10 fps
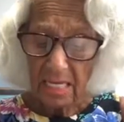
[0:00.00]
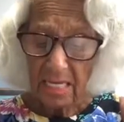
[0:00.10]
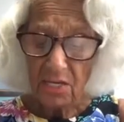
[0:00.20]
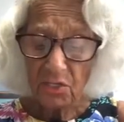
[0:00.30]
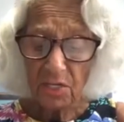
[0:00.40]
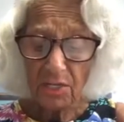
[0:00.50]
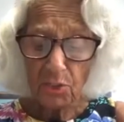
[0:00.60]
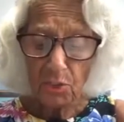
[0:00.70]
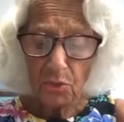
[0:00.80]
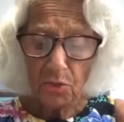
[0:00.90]
Is it a
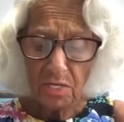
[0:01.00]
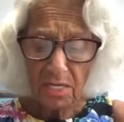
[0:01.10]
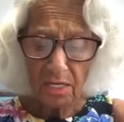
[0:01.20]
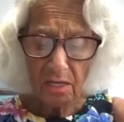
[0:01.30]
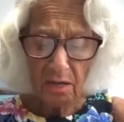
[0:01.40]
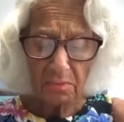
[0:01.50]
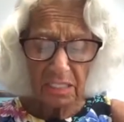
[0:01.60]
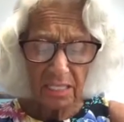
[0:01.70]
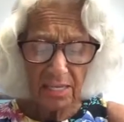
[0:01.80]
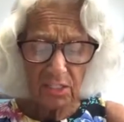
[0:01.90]
duty that comes
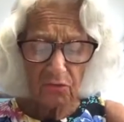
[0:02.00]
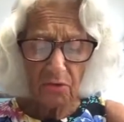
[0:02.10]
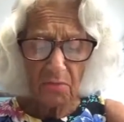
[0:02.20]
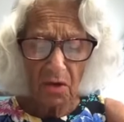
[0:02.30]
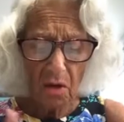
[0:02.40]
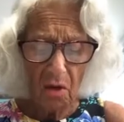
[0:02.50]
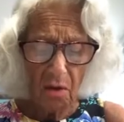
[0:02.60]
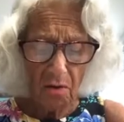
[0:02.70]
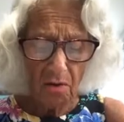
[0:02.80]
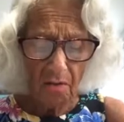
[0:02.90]
less from the
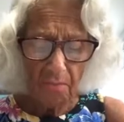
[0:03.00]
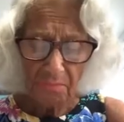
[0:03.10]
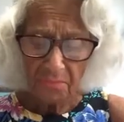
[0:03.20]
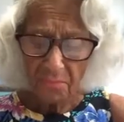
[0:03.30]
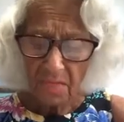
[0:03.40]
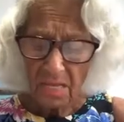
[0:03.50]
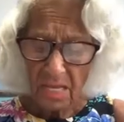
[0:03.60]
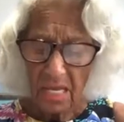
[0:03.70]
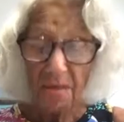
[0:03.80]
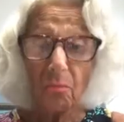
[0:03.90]
heart
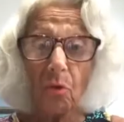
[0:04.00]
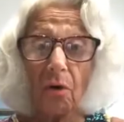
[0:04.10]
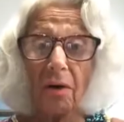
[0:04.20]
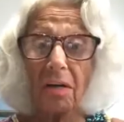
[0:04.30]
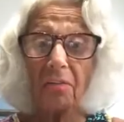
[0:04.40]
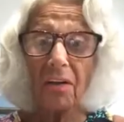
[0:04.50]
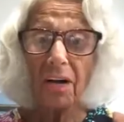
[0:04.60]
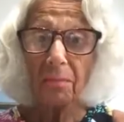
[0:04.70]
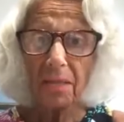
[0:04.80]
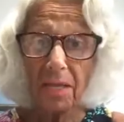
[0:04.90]
and more out of
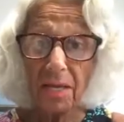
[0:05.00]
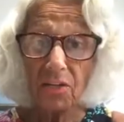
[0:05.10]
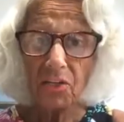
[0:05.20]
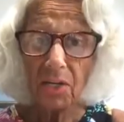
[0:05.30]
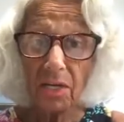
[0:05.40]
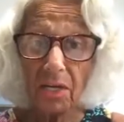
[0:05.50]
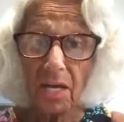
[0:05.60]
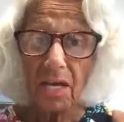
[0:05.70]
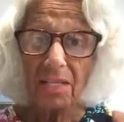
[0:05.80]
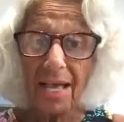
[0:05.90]
obligation?
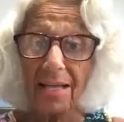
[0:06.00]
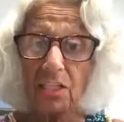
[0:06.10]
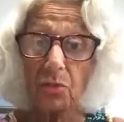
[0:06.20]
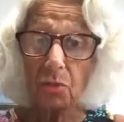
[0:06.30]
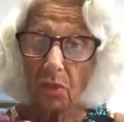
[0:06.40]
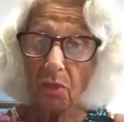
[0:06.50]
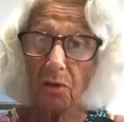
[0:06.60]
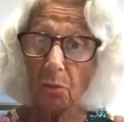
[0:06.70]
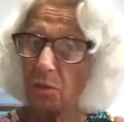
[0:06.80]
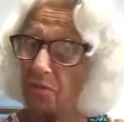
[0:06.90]
That's with a hook
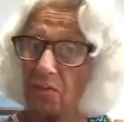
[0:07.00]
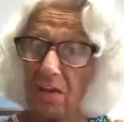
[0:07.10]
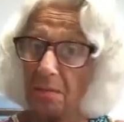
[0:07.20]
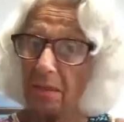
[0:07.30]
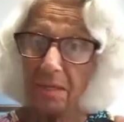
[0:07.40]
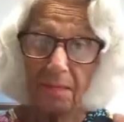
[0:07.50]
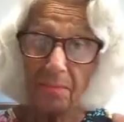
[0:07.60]
with family.